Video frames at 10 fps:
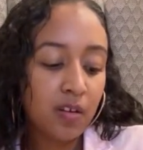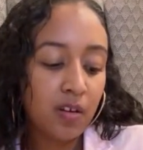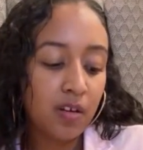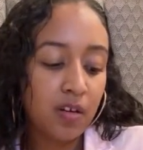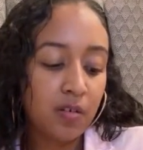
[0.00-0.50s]

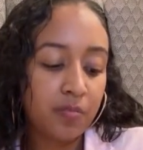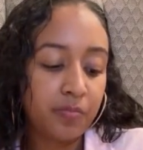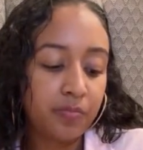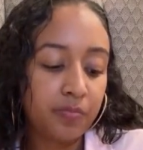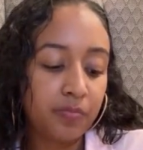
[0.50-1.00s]

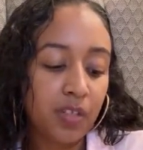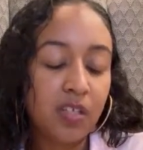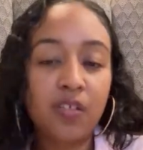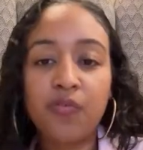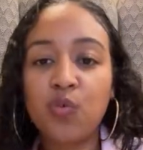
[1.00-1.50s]
Because
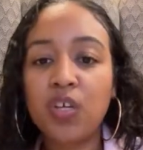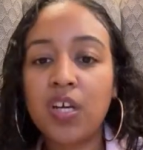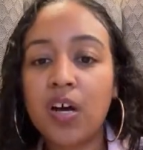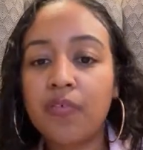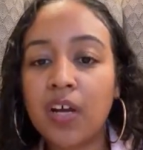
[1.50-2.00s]
if you eat
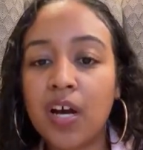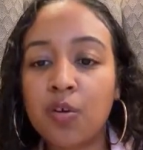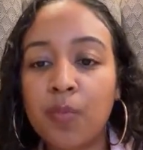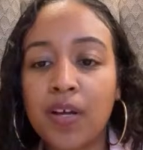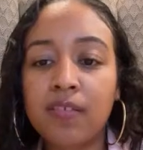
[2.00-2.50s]
avocado
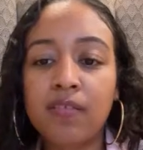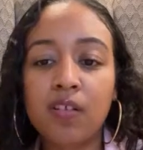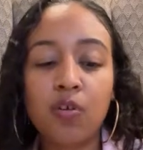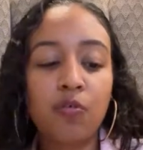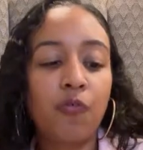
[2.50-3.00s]
by
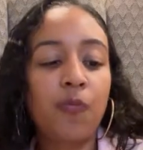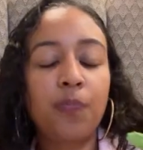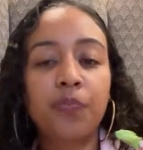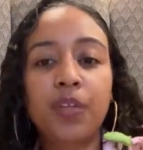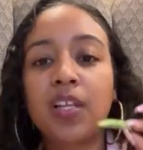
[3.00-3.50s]
itself,
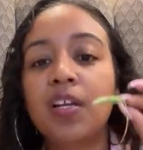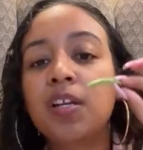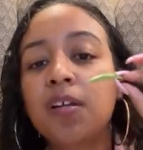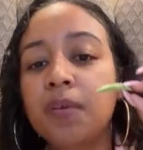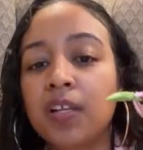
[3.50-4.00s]
a lot
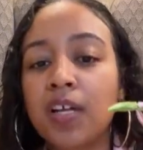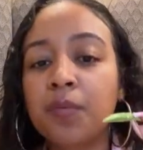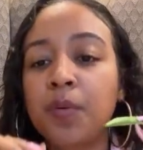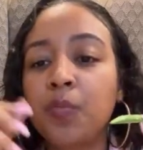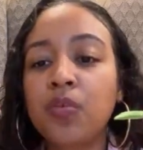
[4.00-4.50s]
of
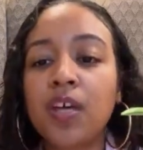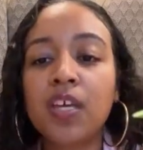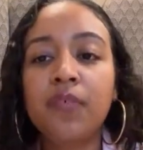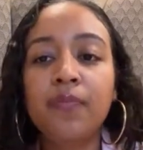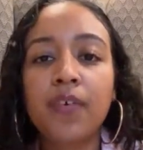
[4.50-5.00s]
people that
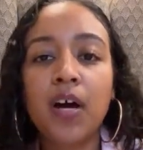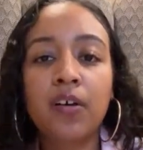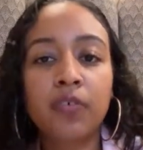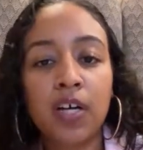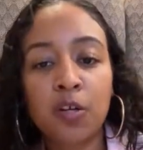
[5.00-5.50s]
eat
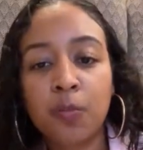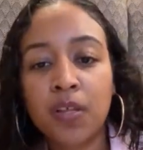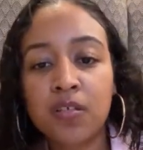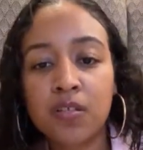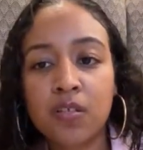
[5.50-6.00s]
avocado by
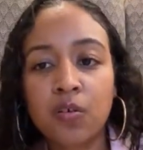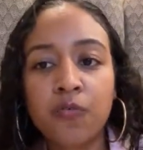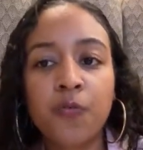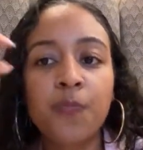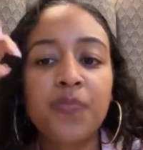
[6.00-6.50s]
themselves,
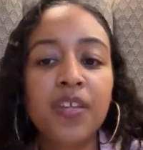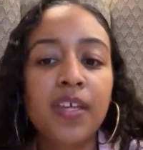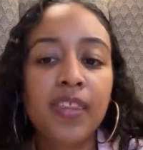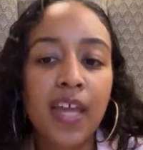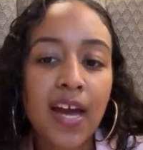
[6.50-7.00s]

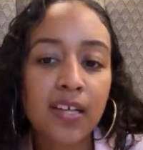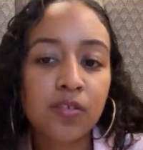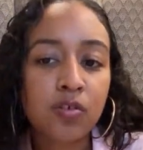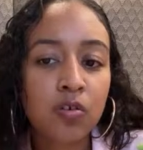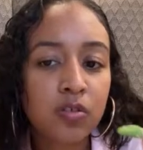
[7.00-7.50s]
they add
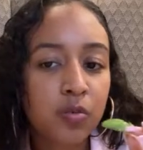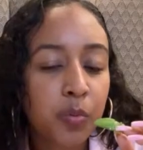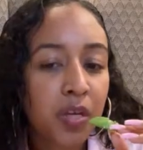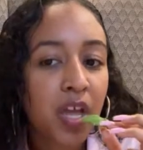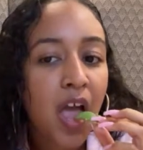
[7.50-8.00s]
salt to it.